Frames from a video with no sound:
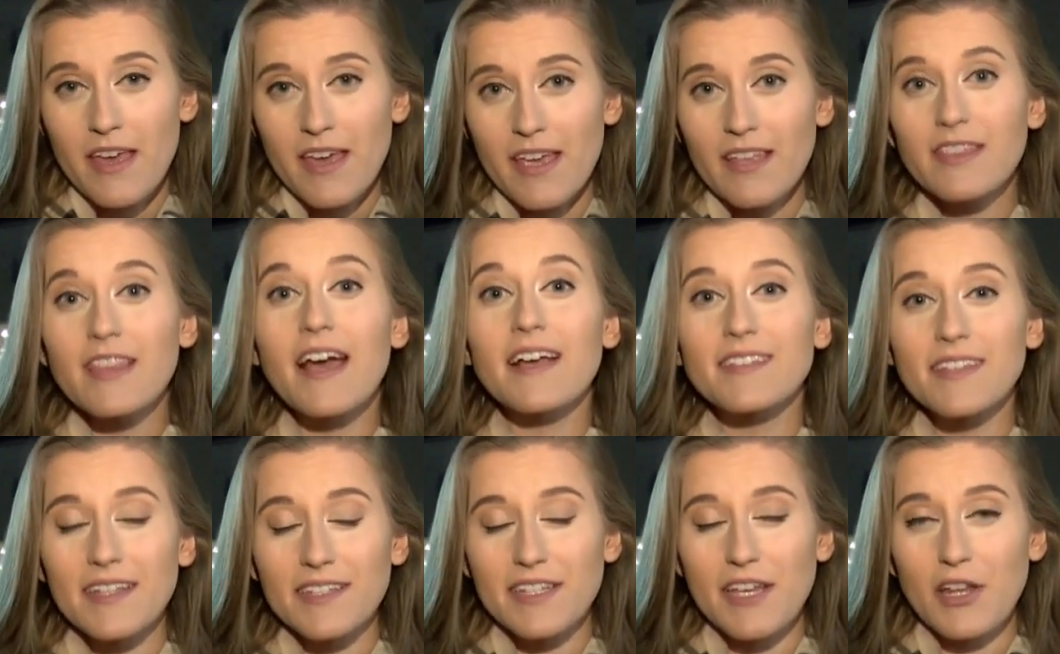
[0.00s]
In
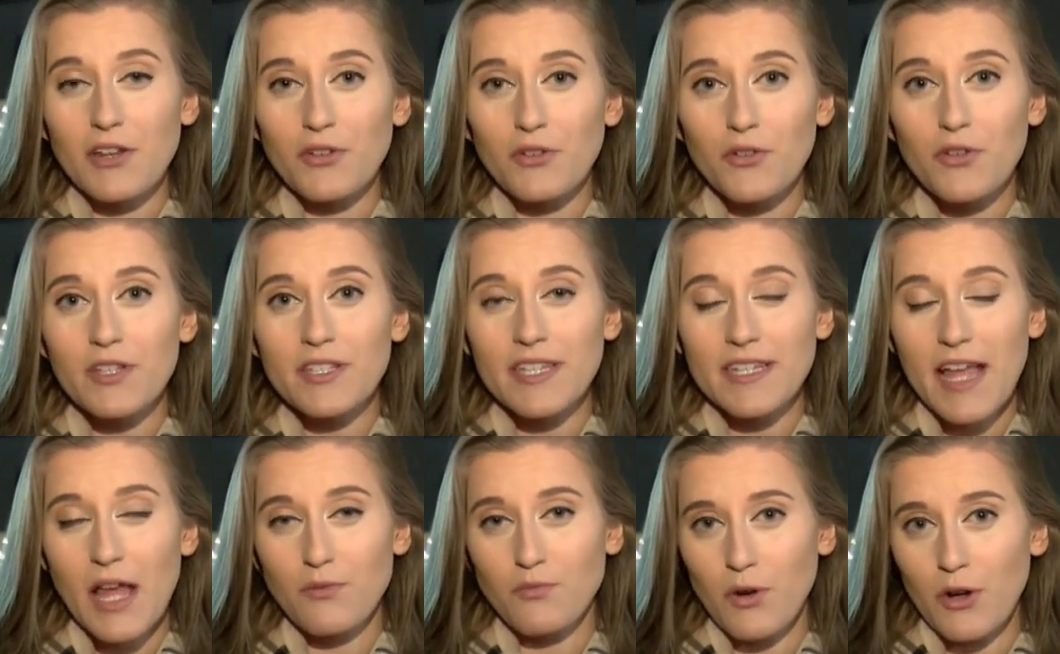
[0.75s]
Lexington,
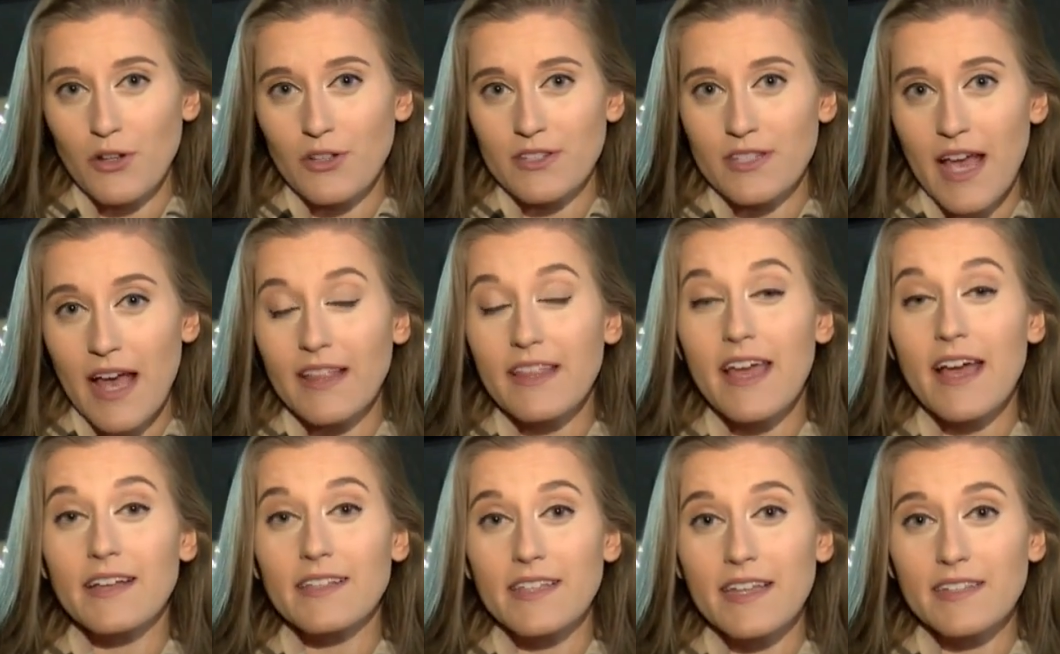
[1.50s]
Kristen Edwards,
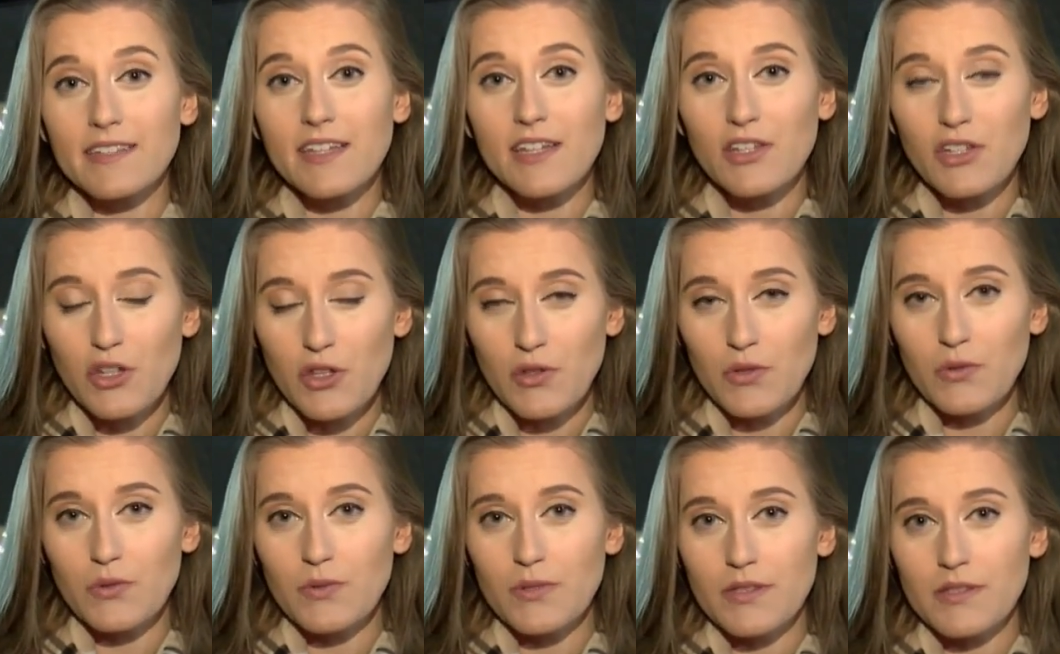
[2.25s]
LEX 18
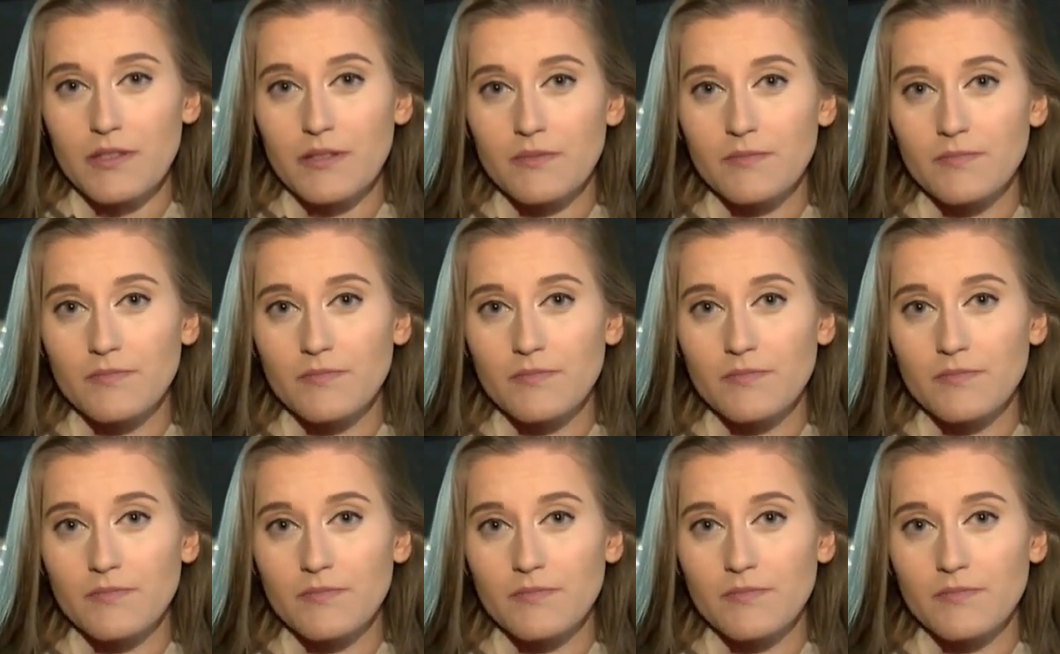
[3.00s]
News.